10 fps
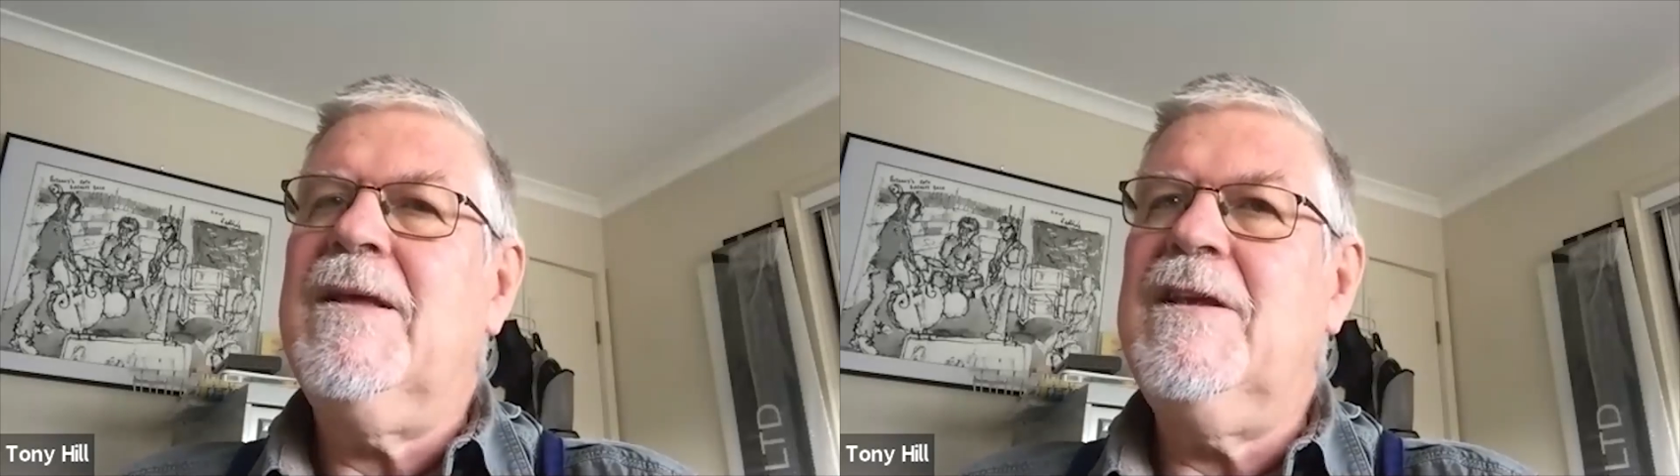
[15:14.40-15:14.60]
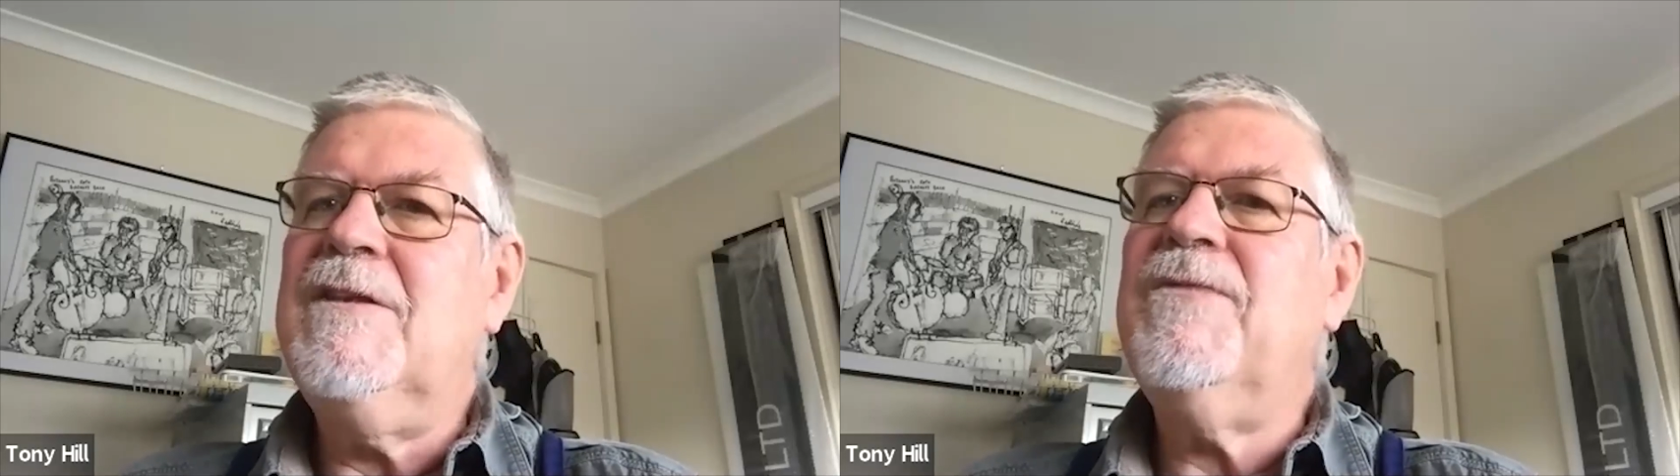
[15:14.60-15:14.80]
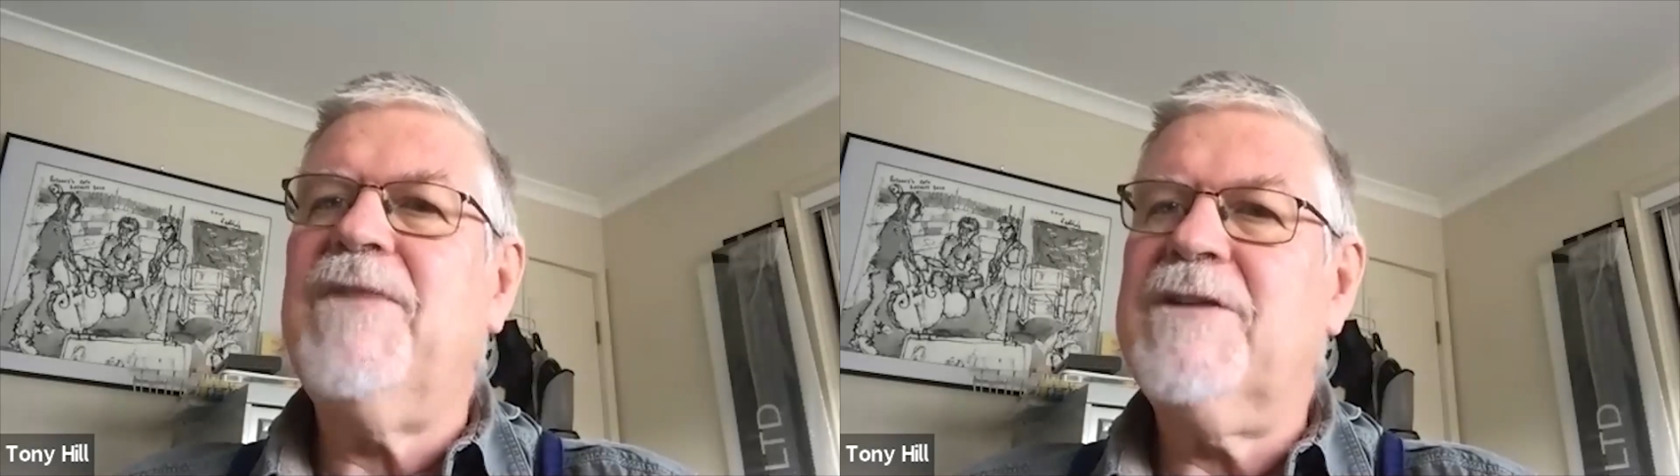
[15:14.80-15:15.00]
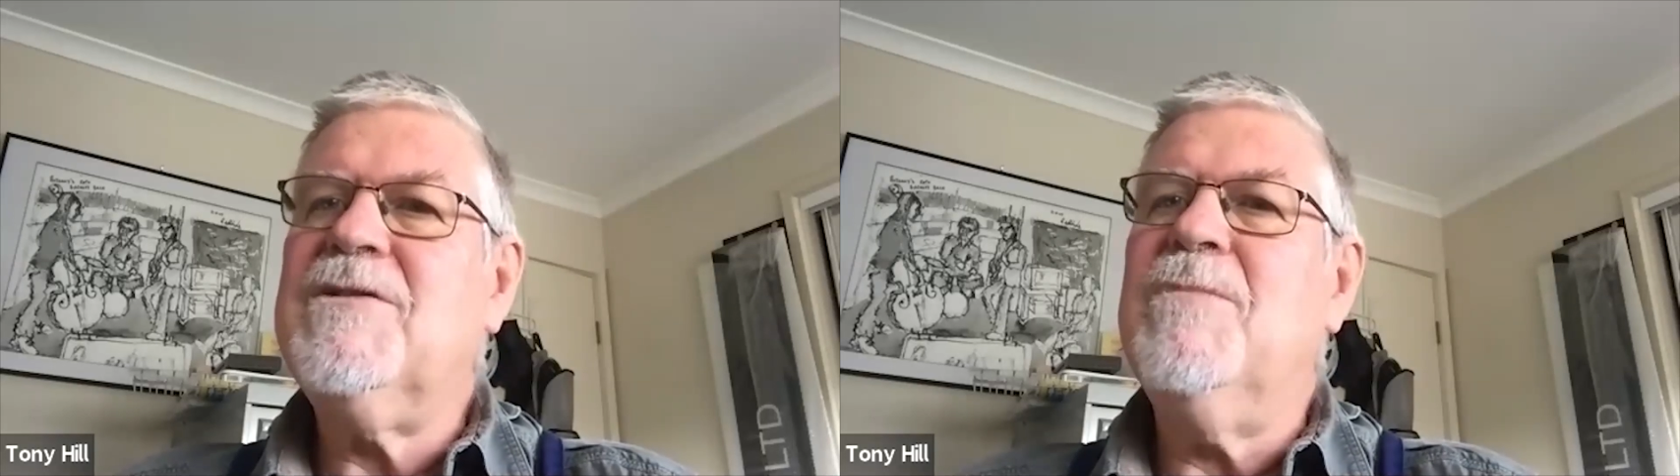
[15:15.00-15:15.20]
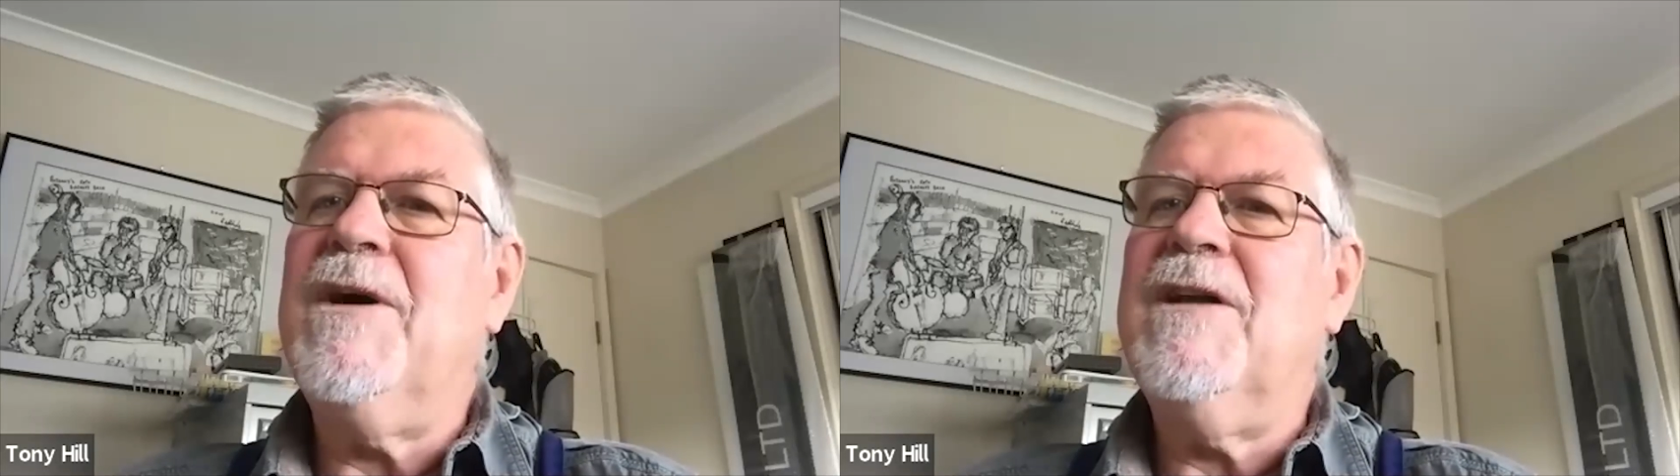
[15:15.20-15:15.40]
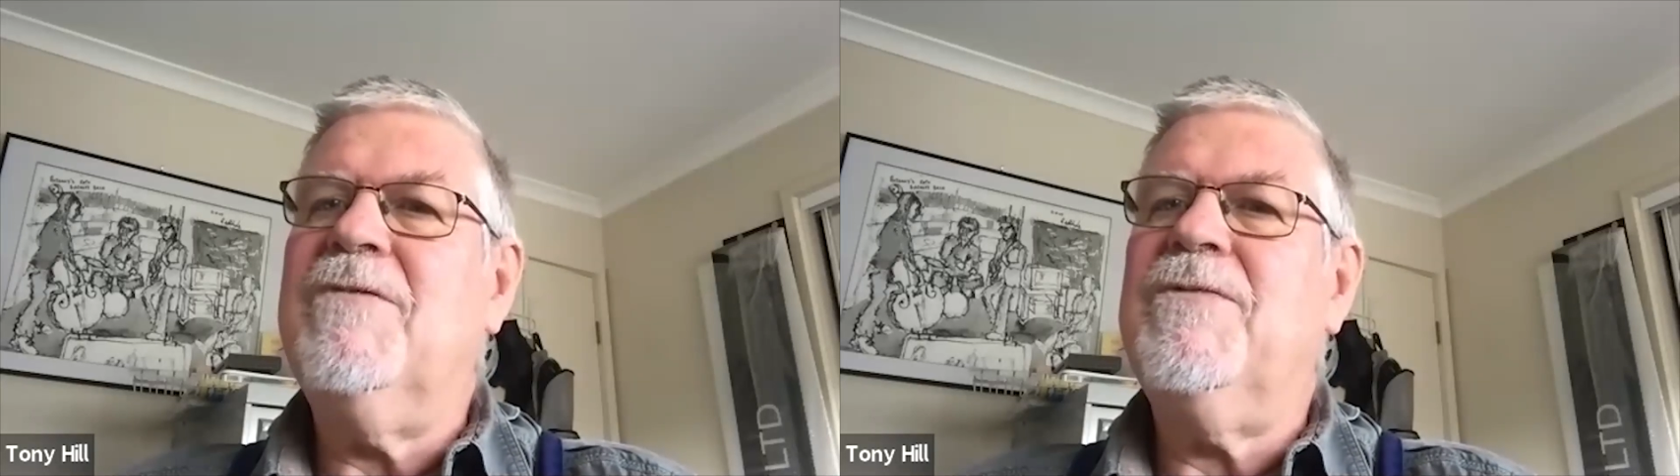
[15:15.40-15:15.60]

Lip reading: is front of mind